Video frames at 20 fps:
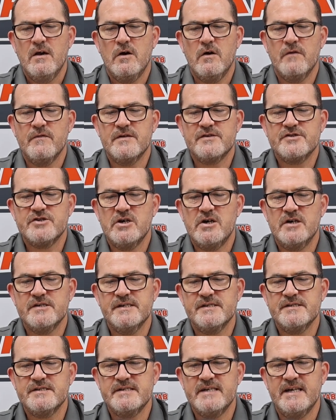on the
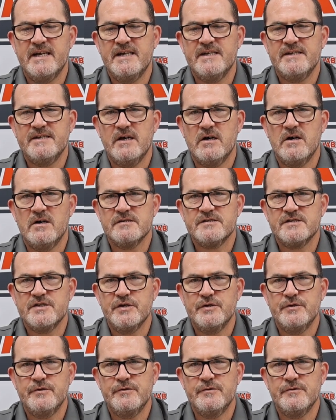charging stand are
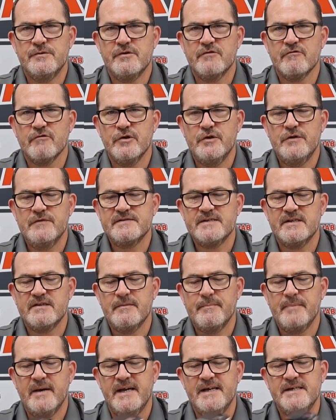two grooves at
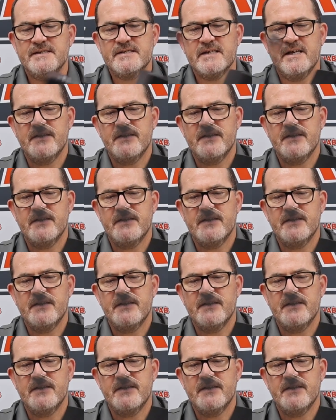the base,